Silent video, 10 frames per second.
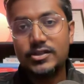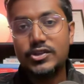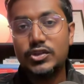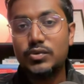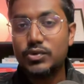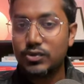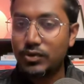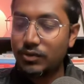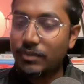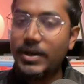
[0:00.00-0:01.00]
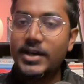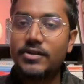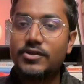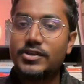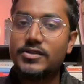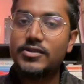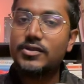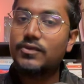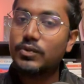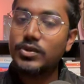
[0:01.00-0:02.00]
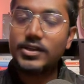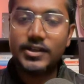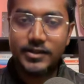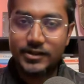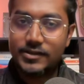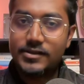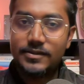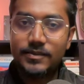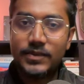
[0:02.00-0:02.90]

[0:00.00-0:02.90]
you should do a background research of who the creator is.